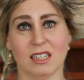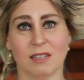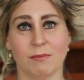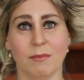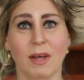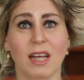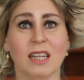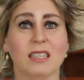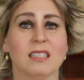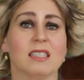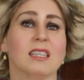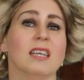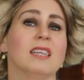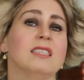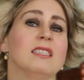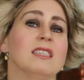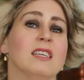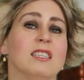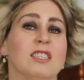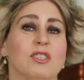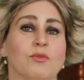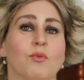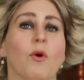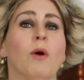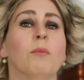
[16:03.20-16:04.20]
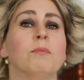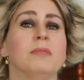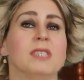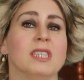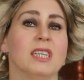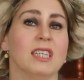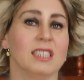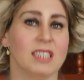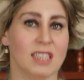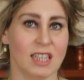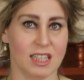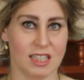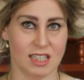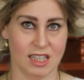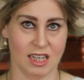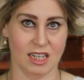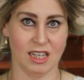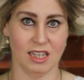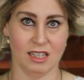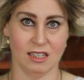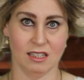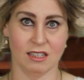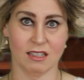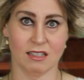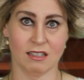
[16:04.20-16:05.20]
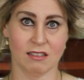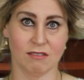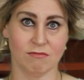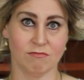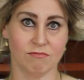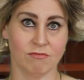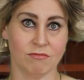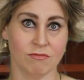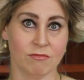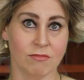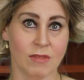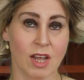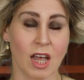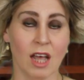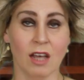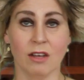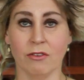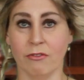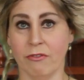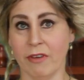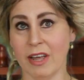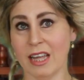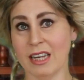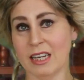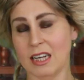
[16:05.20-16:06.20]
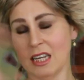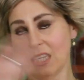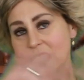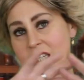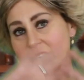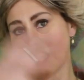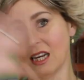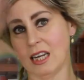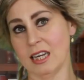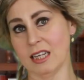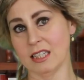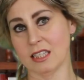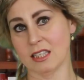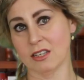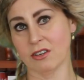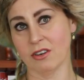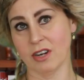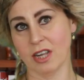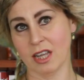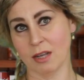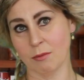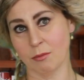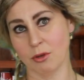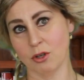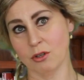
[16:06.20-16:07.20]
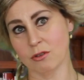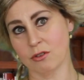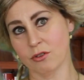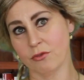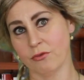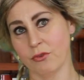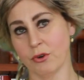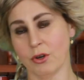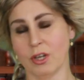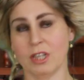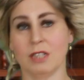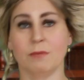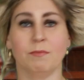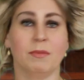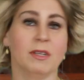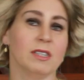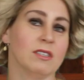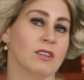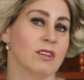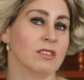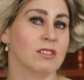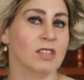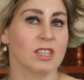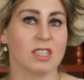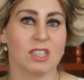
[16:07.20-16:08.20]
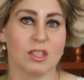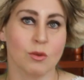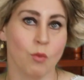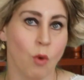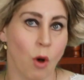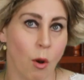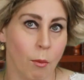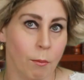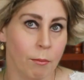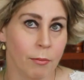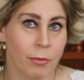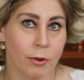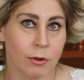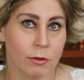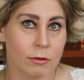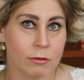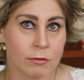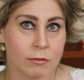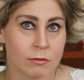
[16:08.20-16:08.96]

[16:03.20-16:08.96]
smells like the swamp that it is. Venice, glittering, beautiful, is built on a swamp.